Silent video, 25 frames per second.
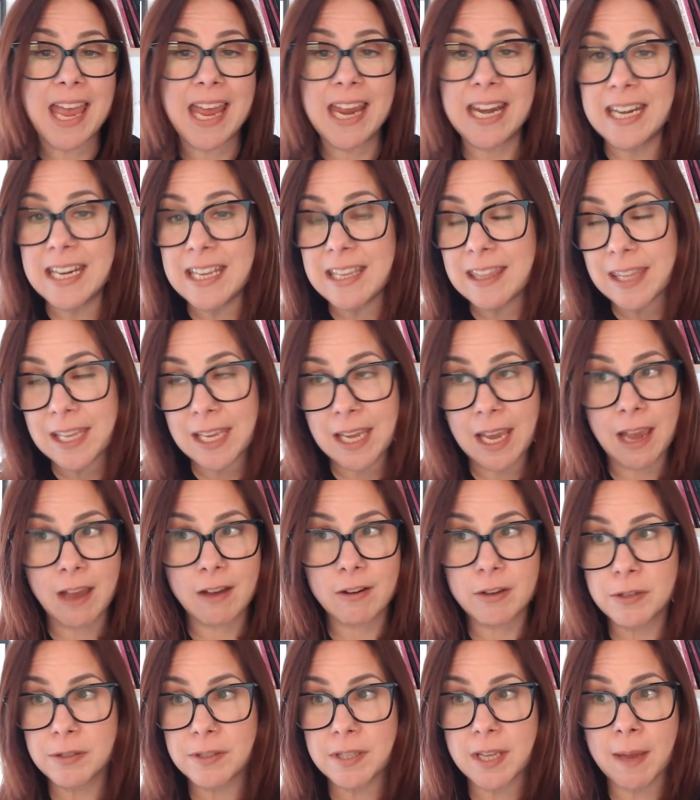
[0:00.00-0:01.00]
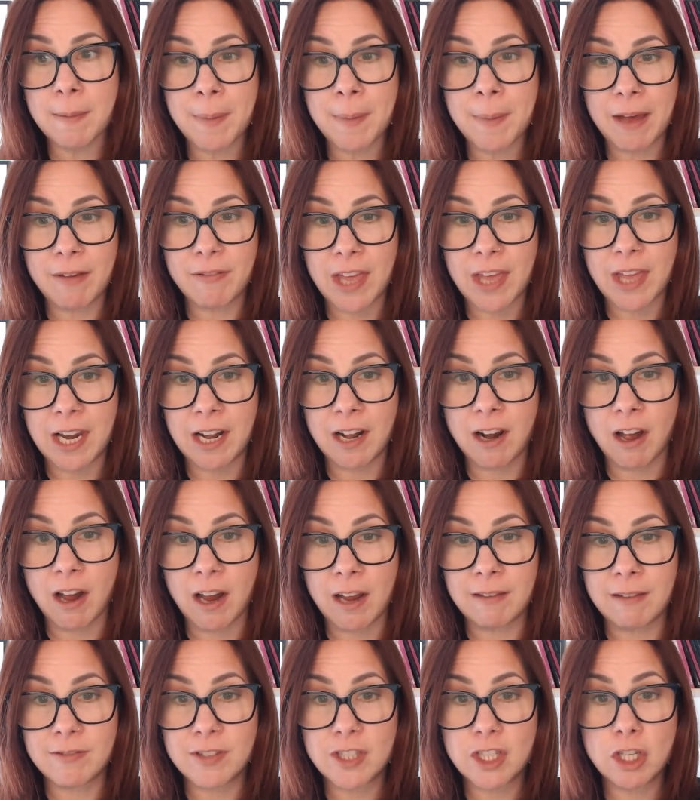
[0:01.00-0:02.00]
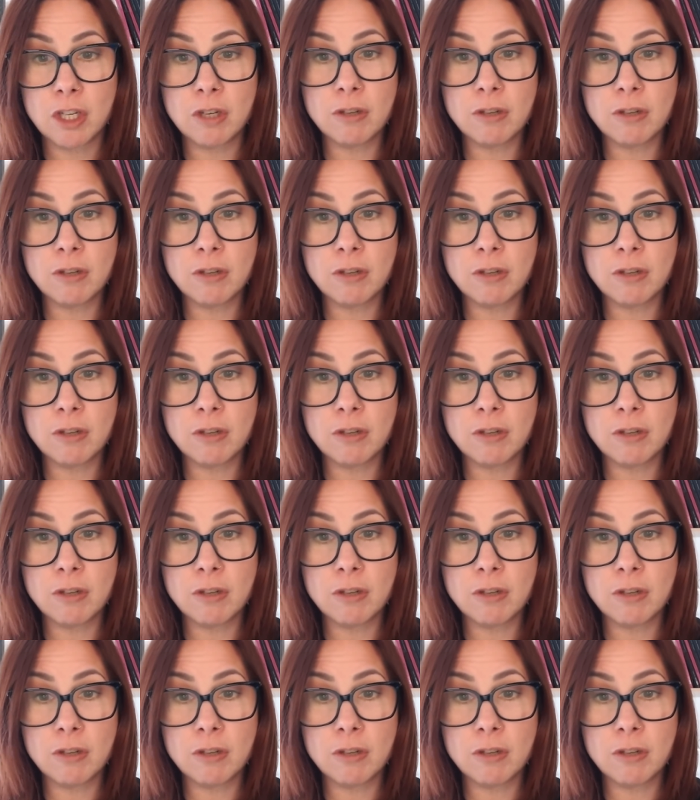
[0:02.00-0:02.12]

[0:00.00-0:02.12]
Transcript: anything else about their lives.